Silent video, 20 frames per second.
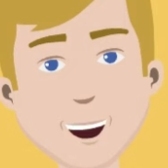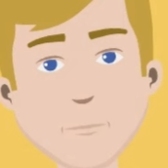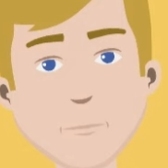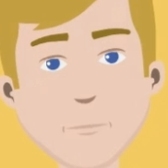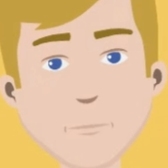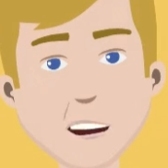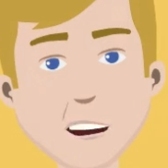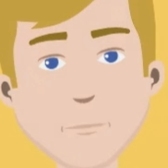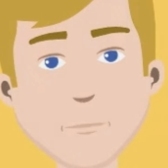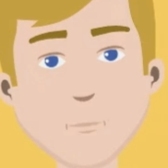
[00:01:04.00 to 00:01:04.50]

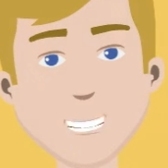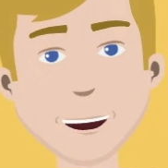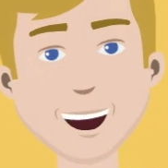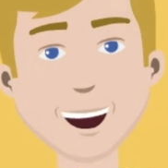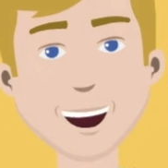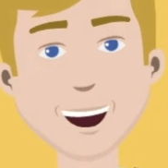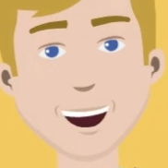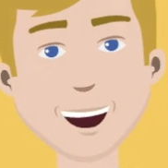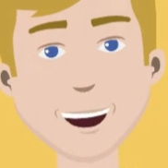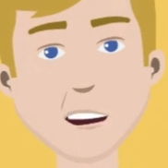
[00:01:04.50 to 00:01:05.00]
effort in
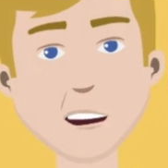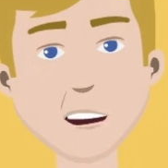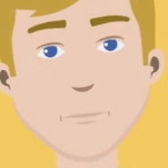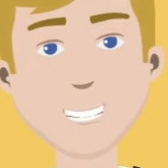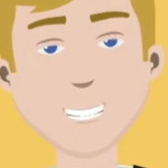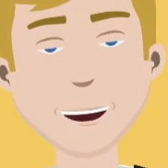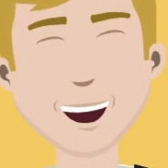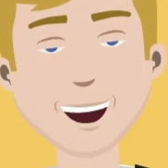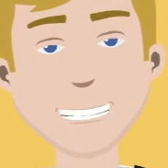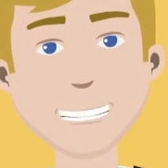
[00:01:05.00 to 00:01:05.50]
favor of
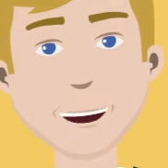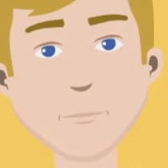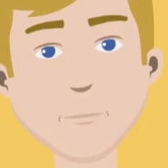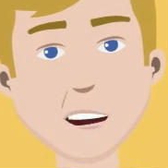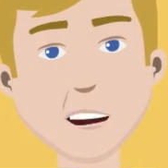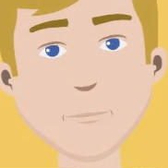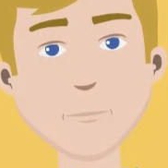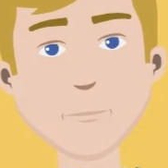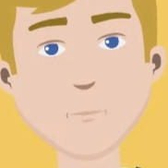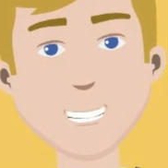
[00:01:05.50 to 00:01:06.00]

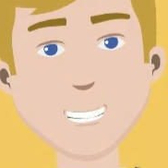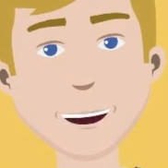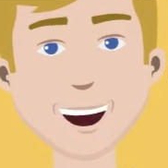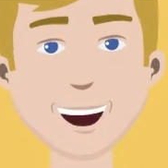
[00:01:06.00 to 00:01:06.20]
learners.